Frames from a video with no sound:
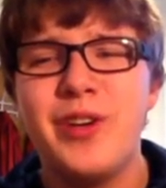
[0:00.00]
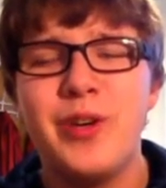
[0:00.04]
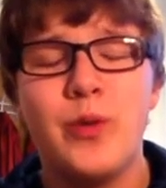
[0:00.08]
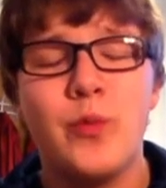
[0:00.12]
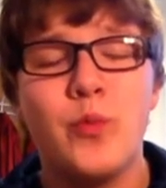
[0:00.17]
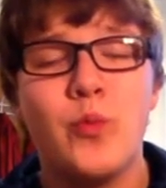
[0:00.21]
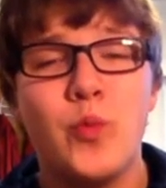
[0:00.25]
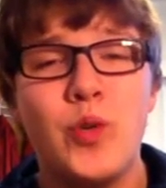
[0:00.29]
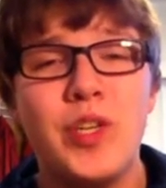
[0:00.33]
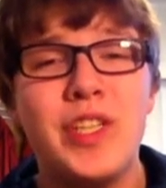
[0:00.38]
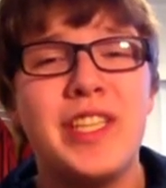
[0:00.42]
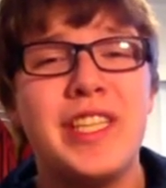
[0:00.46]

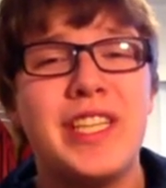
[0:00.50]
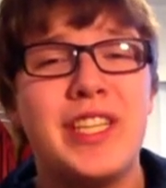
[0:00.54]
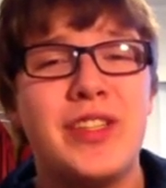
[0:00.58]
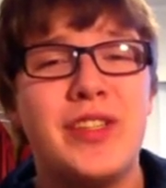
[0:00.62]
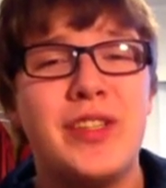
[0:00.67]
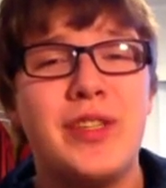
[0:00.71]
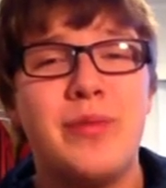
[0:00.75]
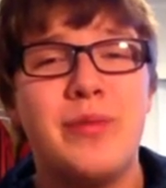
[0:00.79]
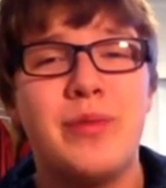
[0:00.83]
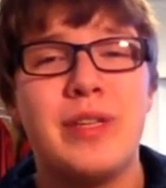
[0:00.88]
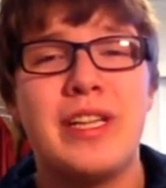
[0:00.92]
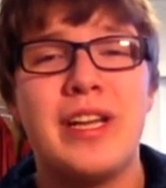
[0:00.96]
really
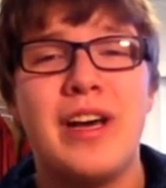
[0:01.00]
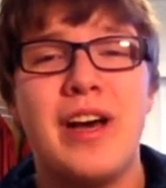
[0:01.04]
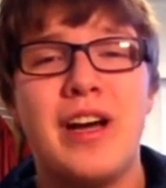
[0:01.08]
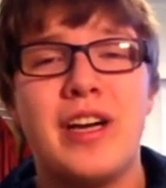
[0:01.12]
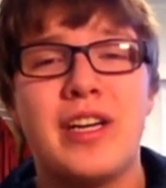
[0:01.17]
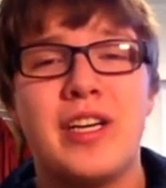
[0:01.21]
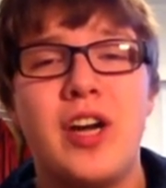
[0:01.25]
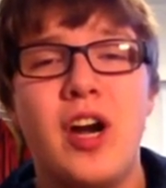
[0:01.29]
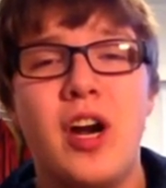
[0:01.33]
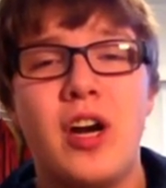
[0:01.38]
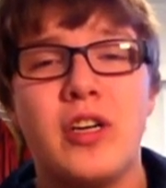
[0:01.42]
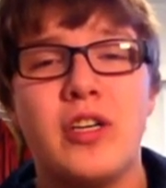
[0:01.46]
good with
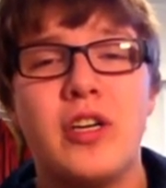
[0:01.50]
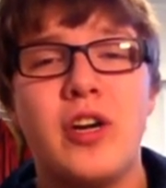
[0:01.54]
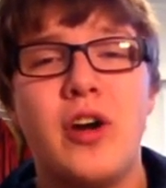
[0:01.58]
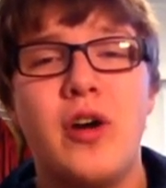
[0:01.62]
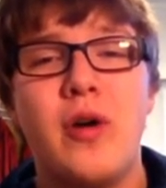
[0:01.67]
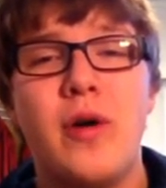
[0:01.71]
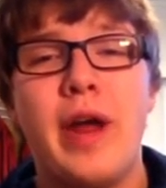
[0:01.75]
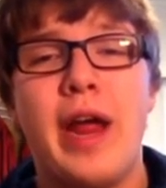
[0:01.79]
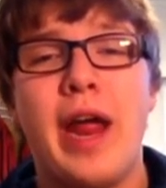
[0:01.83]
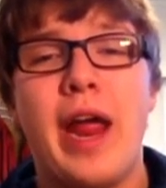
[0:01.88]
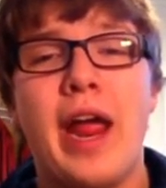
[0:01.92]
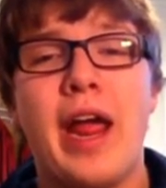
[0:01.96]

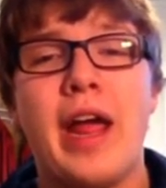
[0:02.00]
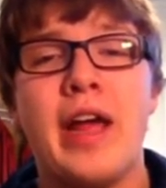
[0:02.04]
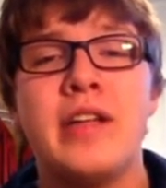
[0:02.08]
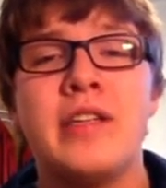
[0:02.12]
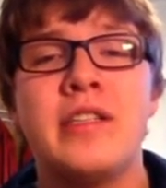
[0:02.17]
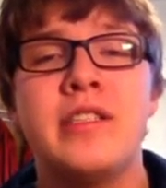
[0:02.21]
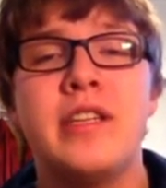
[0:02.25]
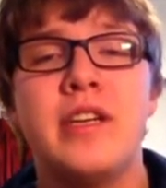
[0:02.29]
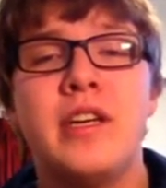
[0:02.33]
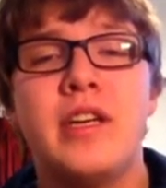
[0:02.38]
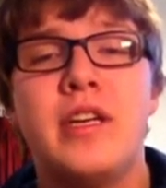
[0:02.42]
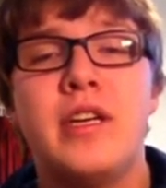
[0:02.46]
Cargo
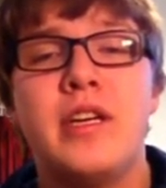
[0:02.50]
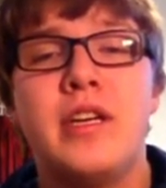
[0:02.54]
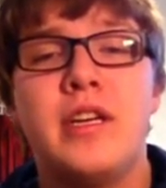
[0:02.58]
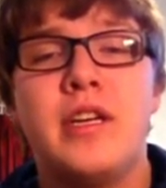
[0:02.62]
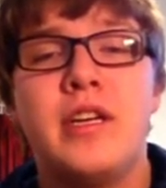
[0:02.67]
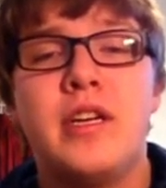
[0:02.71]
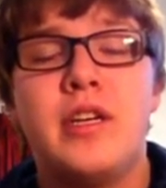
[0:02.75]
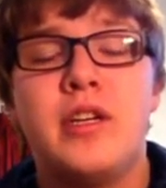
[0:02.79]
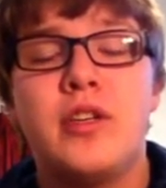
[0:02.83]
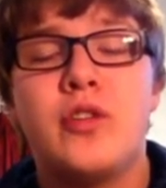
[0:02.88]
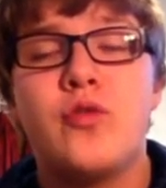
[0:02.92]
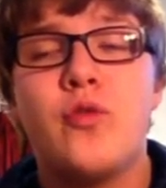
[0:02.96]
and
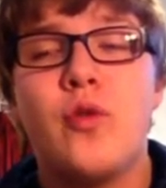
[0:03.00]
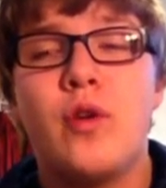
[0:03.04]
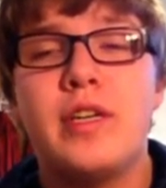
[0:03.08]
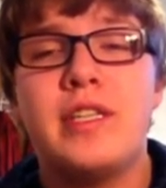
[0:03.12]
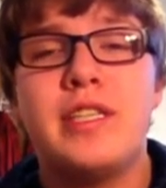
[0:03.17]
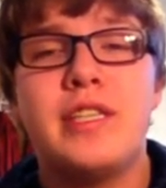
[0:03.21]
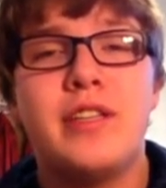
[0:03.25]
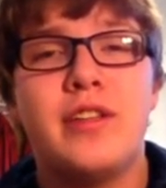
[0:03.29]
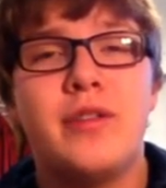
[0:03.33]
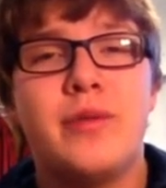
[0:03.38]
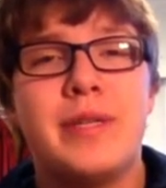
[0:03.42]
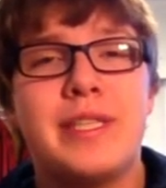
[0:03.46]
Troy
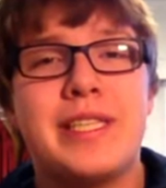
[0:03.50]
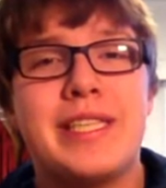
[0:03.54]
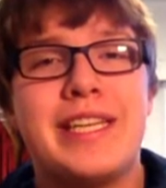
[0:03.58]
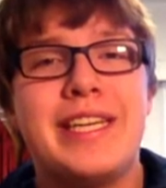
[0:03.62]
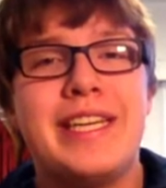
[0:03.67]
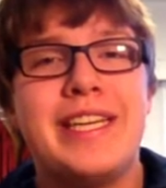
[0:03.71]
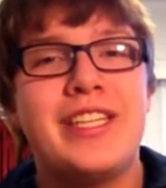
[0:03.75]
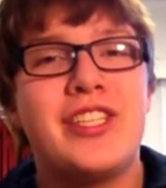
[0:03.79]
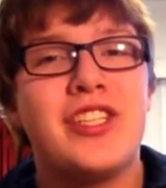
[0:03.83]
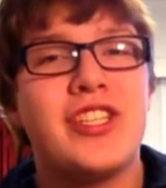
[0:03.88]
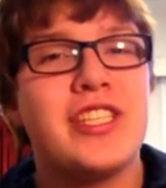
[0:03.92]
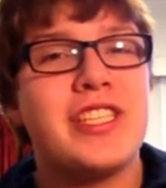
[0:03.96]

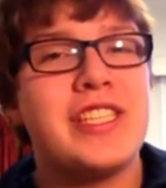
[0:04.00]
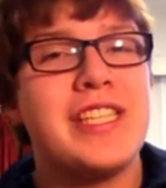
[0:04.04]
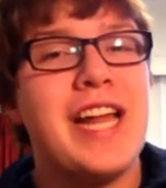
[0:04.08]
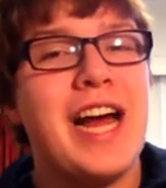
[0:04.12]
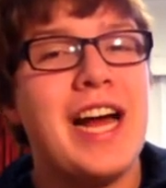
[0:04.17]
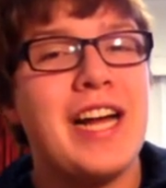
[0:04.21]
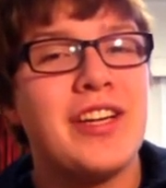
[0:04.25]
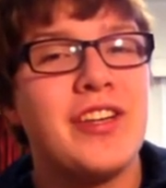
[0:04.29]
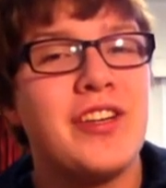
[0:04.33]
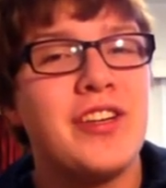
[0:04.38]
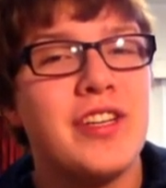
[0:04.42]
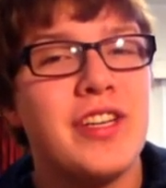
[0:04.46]
Tulowitzki, just
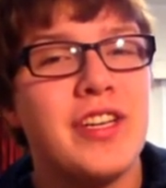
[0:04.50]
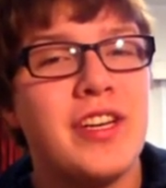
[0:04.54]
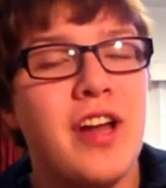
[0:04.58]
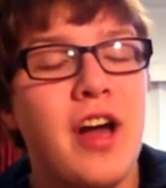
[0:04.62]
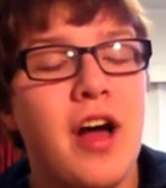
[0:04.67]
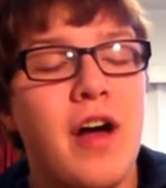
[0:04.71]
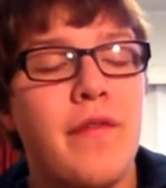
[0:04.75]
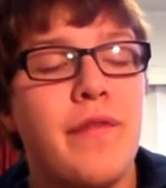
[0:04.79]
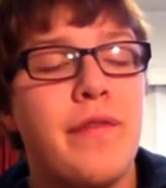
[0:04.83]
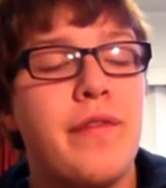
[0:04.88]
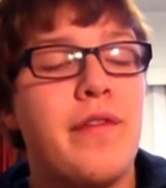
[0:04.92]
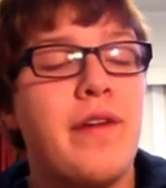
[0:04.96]
not good
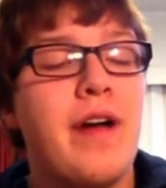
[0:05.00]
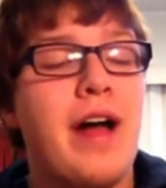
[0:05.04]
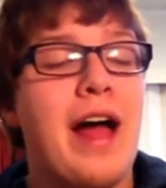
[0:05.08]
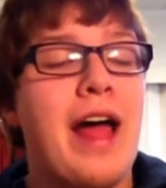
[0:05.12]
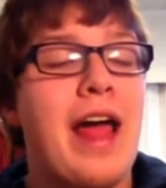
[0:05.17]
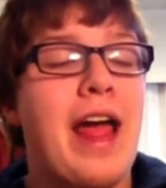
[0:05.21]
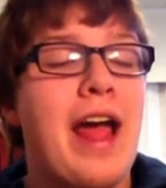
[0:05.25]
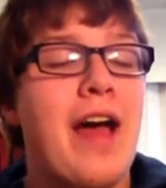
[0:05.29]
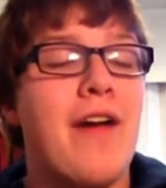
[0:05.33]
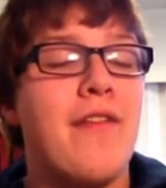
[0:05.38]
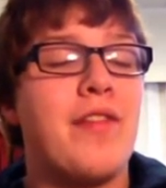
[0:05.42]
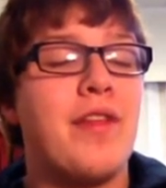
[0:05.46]
enough.
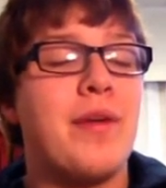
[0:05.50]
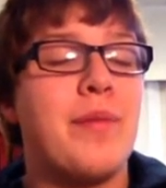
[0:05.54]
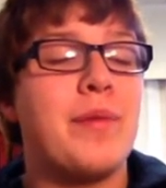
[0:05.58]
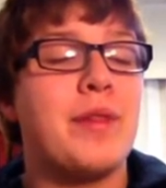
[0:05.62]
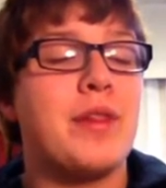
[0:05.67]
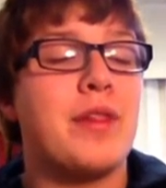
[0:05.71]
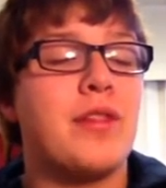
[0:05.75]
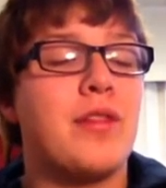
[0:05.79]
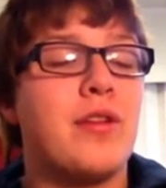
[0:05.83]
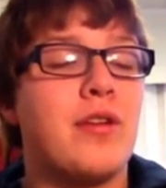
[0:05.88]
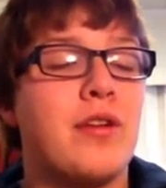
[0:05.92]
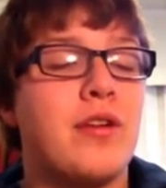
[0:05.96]
I have them
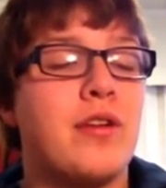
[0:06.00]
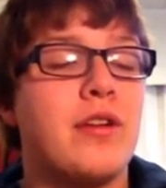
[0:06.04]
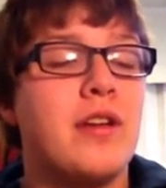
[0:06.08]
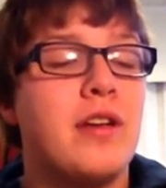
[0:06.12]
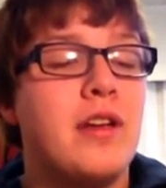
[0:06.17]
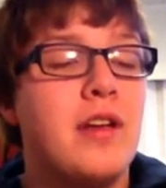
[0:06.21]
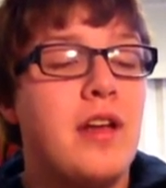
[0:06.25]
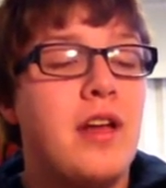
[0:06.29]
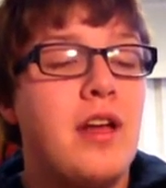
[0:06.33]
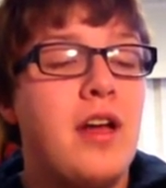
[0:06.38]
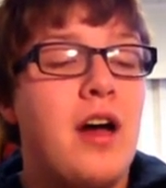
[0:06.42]
in 3rd.